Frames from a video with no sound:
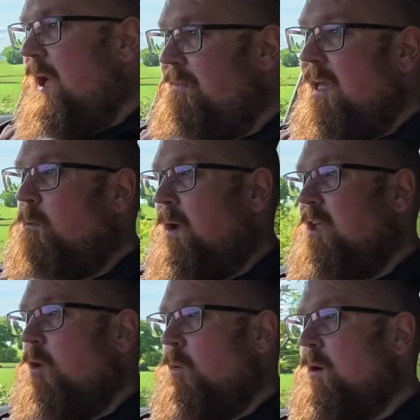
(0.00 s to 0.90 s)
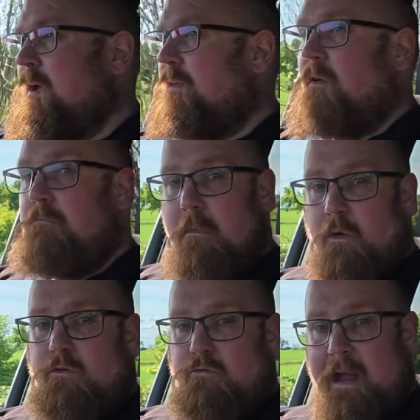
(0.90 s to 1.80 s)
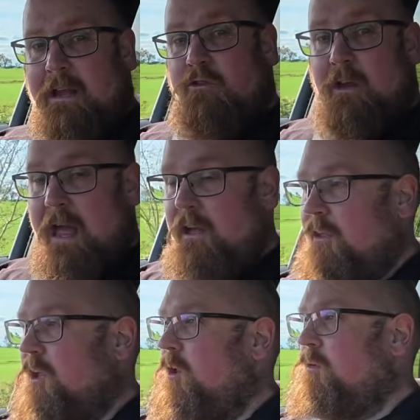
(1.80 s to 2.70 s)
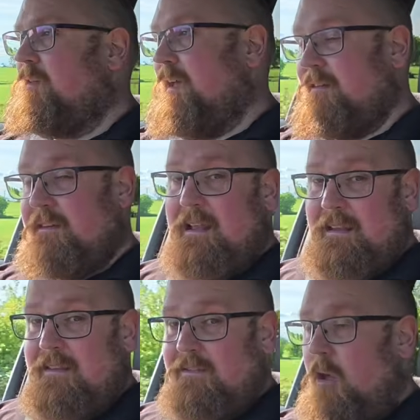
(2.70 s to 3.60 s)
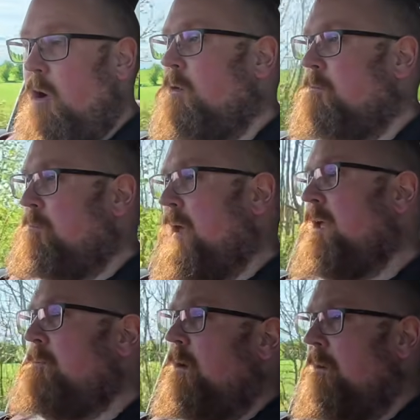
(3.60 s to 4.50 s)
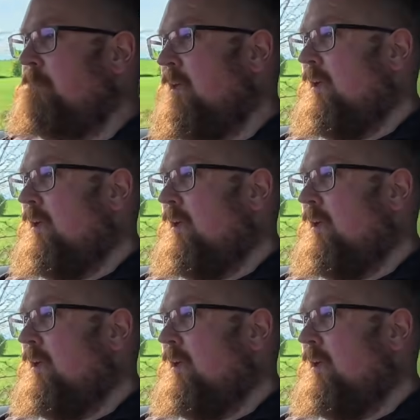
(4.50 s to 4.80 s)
And that way you will get the most range out of the Q6, at least on paper.